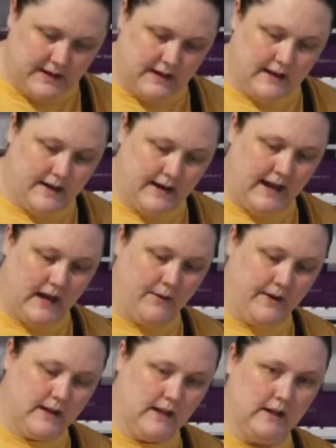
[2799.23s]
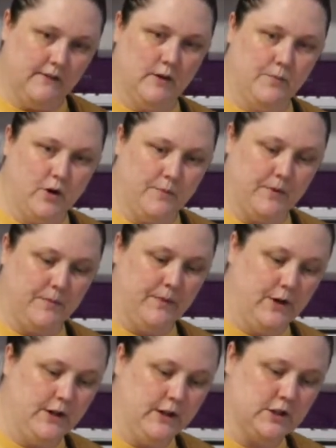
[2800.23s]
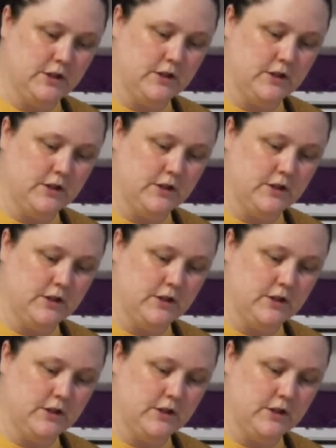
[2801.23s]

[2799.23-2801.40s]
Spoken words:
Now I can give it a proper burnish.